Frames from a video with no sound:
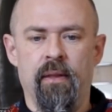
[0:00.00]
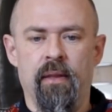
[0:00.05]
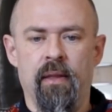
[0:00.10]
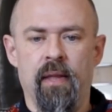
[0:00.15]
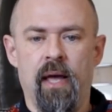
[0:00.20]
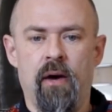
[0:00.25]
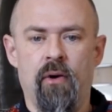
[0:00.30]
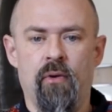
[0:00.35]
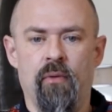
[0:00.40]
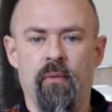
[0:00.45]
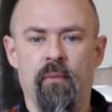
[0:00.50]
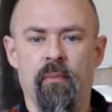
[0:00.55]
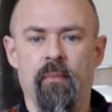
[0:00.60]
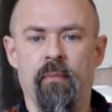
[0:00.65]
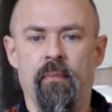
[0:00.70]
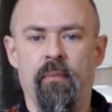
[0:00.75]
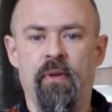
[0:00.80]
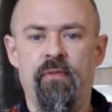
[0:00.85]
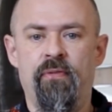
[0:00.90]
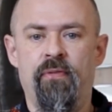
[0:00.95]
Now
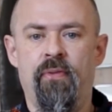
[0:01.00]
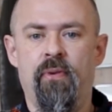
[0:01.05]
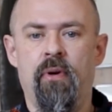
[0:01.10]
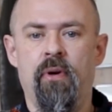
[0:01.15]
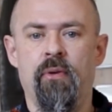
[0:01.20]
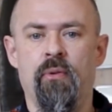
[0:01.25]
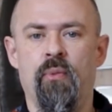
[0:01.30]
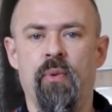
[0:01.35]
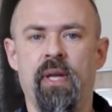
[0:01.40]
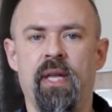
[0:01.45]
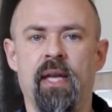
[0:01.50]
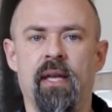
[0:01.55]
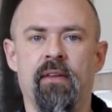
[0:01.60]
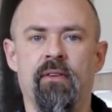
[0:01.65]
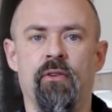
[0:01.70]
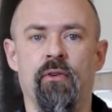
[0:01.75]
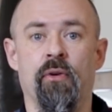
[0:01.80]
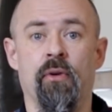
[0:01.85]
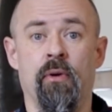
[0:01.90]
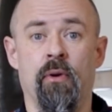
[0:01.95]
before we
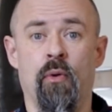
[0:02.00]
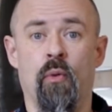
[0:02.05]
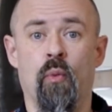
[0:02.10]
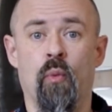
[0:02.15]
get to